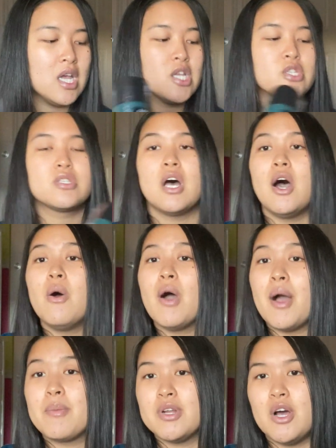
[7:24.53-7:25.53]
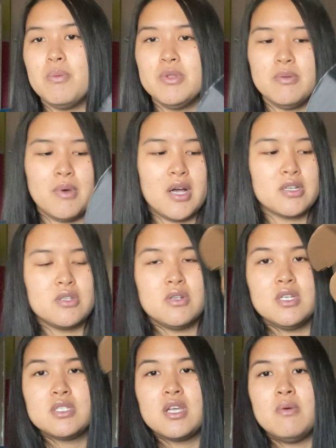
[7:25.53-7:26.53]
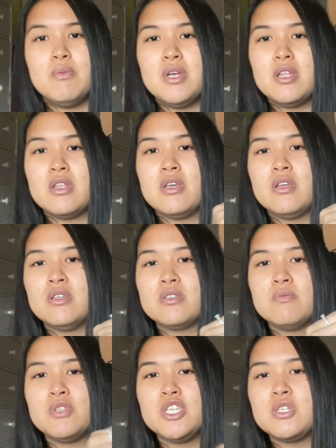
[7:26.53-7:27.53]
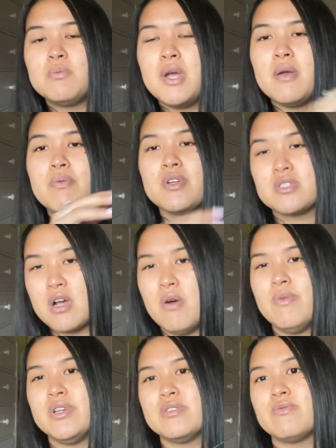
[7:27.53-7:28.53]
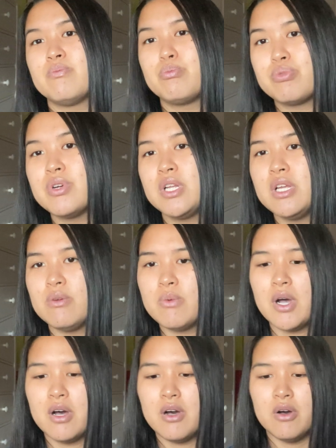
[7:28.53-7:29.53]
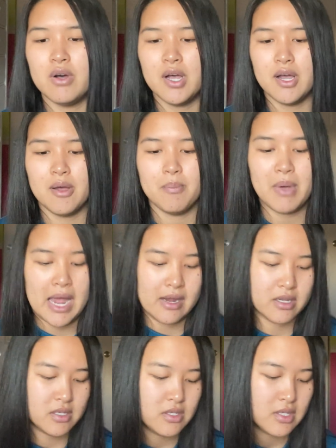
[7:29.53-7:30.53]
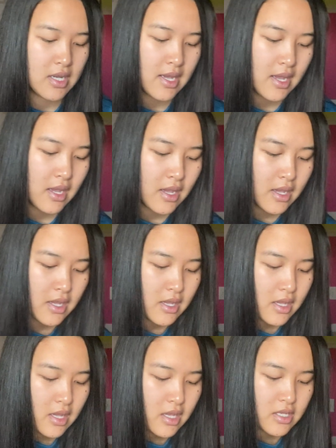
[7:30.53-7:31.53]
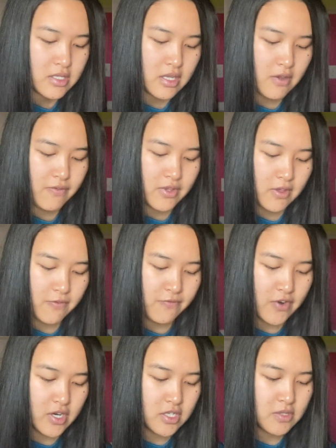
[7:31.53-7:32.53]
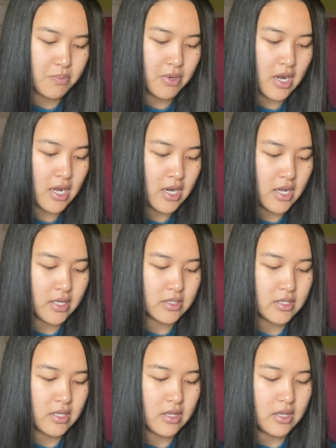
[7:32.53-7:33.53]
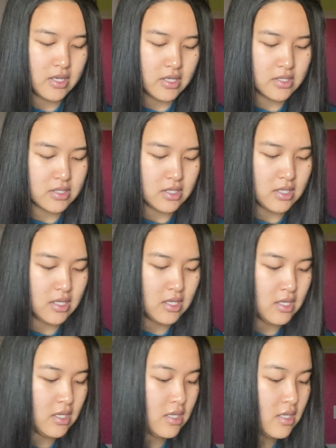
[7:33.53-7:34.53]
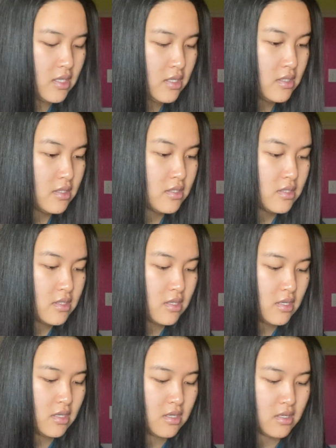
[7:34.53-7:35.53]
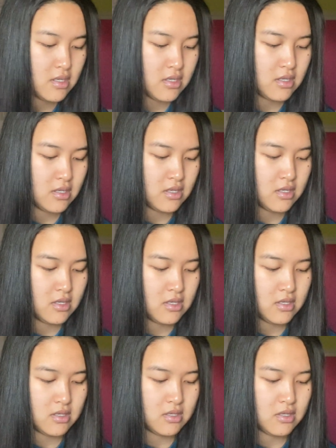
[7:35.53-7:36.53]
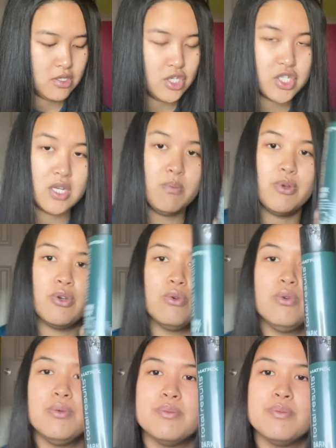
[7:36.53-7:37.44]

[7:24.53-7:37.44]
So I'm going to open the box. So it does come with some tissue paper. It's always pretty well packaged. So for the first product, this is the shampoo.